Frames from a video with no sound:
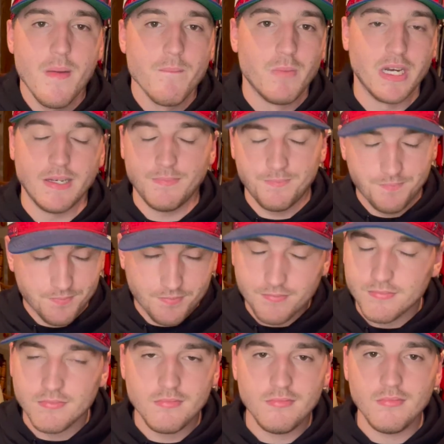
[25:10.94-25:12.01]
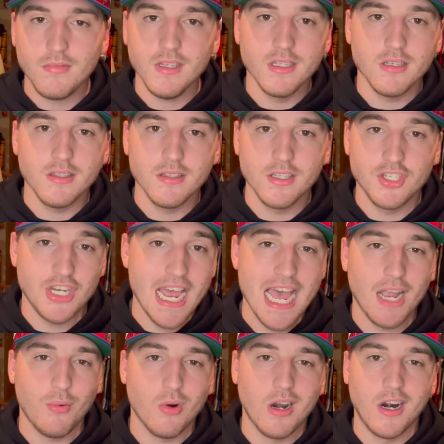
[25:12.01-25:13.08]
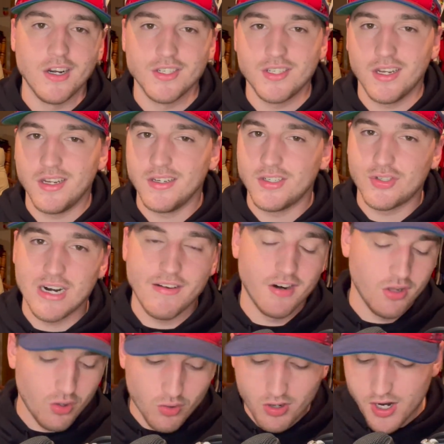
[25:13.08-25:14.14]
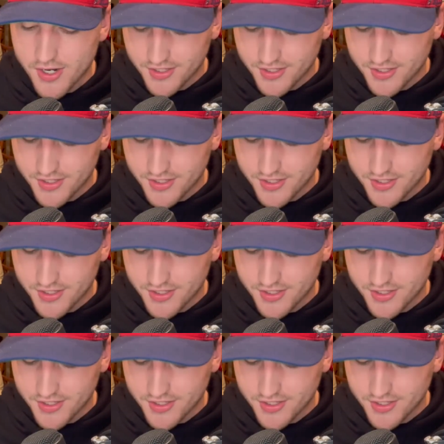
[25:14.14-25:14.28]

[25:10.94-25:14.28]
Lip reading: But the Jaguars, Trevor Lawrence,